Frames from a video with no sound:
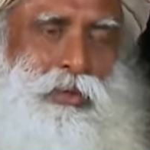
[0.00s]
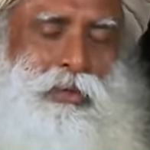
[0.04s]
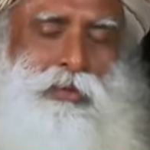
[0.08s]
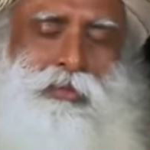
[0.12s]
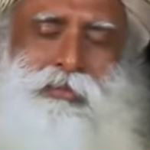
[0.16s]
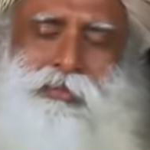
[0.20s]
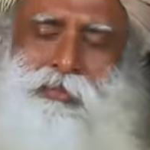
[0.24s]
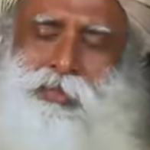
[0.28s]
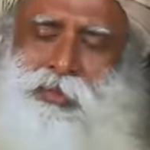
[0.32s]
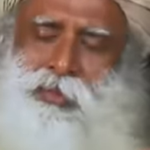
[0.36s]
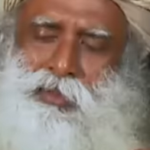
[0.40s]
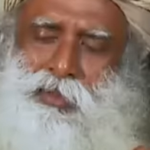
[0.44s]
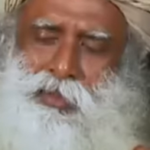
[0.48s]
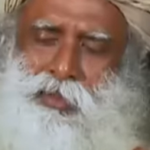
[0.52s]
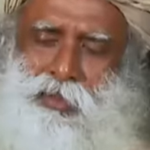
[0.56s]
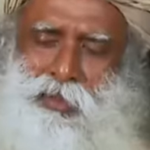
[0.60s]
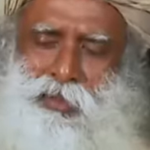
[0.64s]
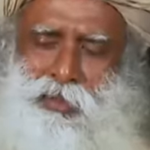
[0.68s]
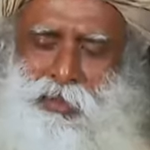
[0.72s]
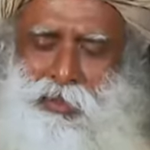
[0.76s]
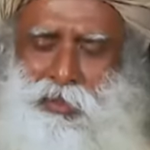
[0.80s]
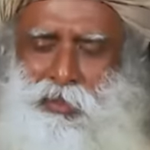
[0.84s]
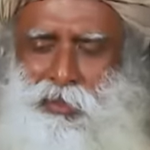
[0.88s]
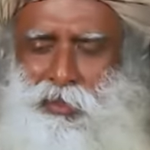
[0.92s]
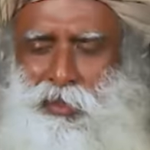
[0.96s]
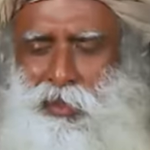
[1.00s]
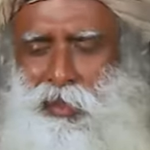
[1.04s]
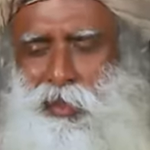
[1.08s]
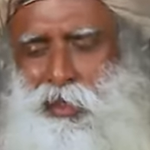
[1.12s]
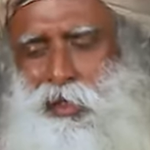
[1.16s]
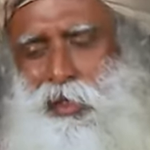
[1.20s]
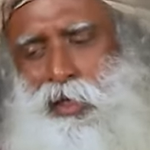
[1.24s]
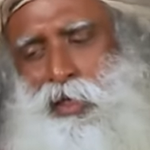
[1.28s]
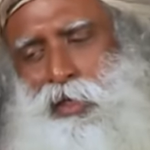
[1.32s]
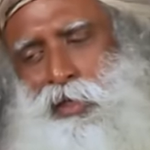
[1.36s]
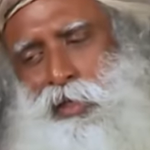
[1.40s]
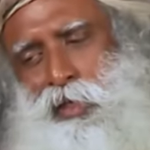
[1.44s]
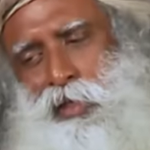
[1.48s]
Misery, I
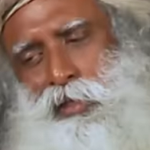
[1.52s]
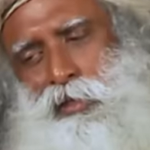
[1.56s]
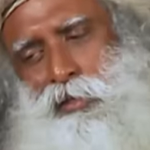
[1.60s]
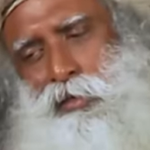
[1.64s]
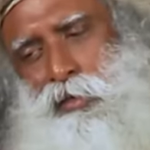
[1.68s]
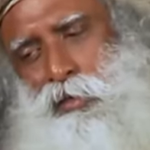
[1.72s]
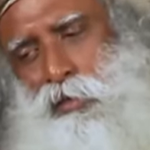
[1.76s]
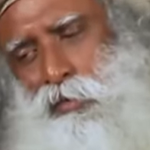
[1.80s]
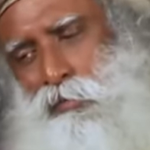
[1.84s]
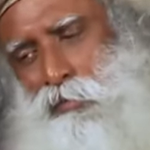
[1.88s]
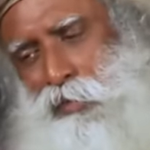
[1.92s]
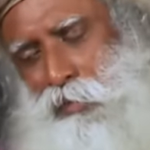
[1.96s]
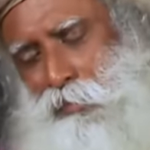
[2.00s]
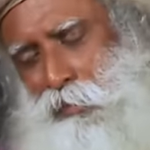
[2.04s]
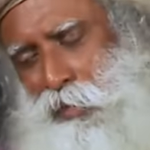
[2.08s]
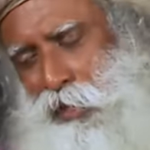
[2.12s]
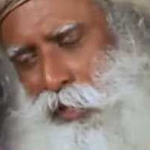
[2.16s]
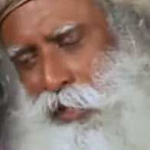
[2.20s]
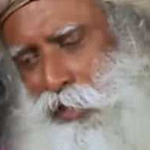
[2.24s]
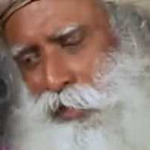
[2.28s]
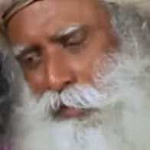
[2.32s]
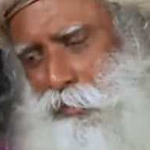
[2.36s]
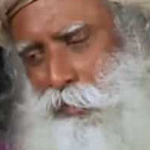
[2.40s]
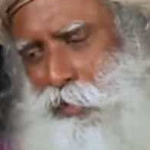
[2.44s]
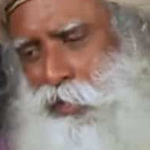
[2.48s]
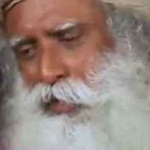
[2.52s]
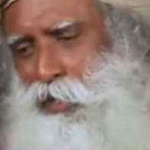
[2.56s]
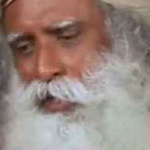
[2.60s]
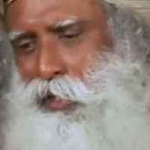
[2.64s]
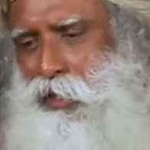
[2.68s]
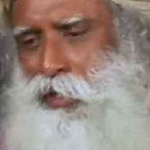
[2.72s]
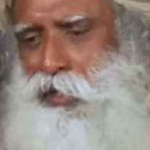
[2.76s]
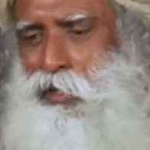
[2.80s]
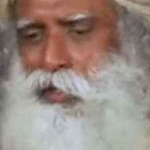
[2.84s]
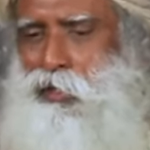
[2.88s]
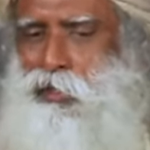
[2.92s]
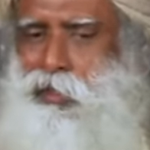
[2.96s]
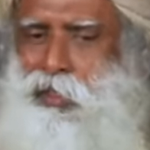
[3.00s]
can't get along with my husband,
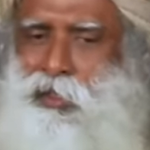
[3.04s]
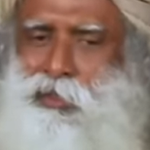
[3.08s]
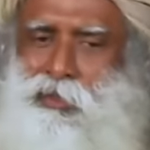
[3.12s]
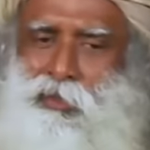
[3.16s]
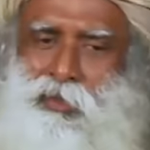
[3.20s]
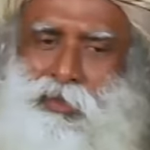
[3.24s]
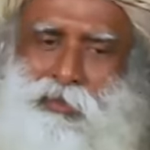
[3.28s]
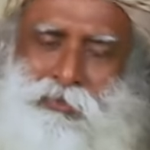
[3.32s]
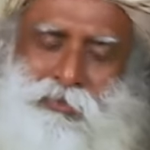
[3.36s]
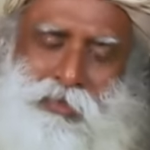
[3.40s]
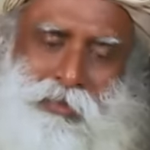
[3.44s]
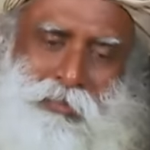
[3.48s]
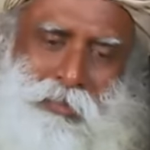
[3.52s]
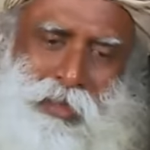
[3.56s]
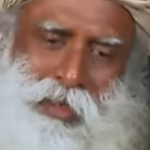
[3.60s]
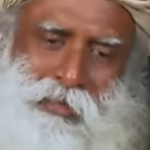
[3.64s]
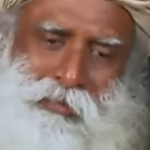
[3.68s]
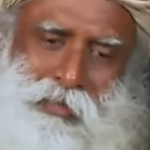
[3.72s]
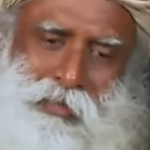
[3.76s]
I can't get along with my